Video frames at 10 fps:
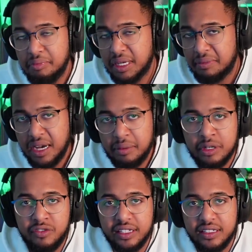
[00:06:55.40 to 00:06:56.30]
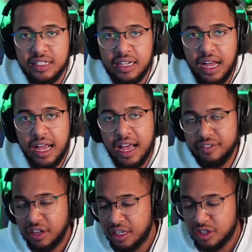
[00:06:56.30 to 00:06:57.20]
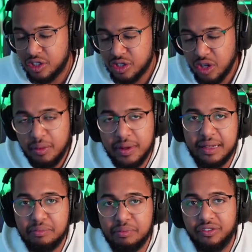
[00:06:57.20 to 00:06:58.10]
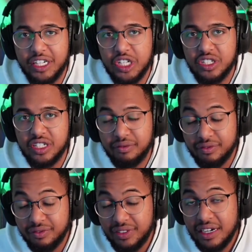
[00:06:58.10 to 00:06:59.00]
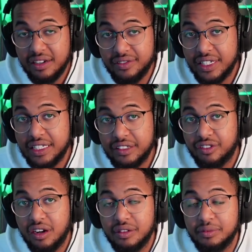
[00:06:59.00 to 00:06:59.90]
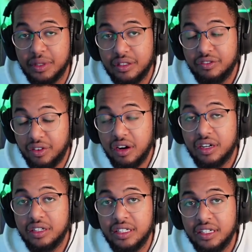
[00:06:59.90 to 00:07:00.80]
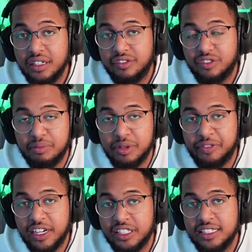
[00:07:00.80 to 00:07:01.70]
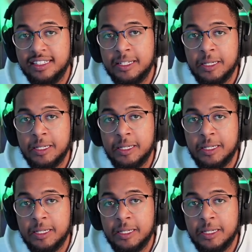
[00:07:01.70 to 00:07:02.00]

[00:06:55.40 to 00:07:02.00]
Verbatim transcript: but I'm not perfect. I have so many imperfections, and I'm very, very far, far from perfection.